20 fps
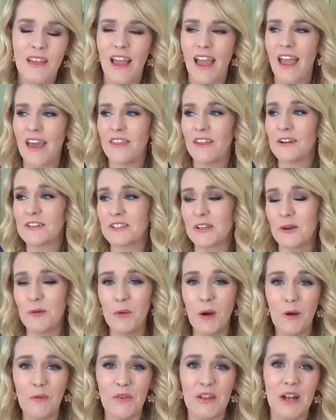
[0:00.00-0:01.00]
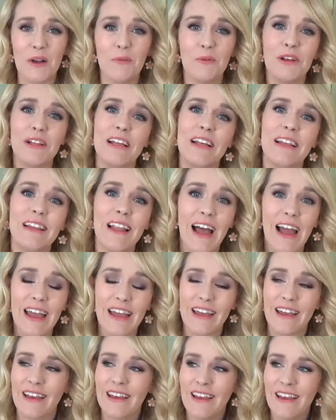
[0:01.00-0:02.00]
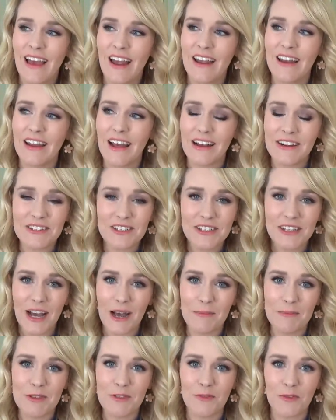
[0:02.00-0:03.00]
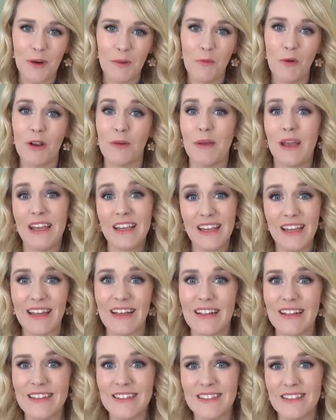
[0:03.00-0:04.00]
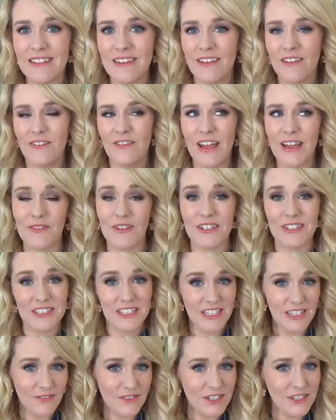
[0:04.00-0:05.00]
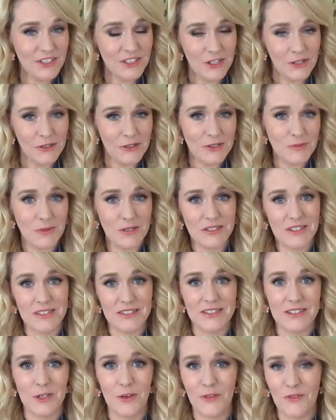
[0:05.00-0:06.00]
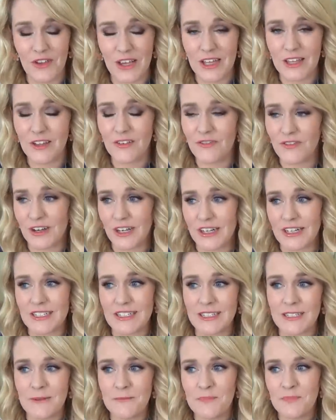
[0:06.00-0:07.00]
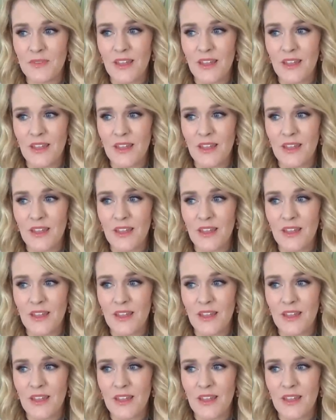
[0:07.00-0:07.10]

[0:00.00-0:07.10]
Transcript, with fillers: And there's a quote that I really like, and it actually comes from one of my kids' favorite TV shows, which is Sophia the First.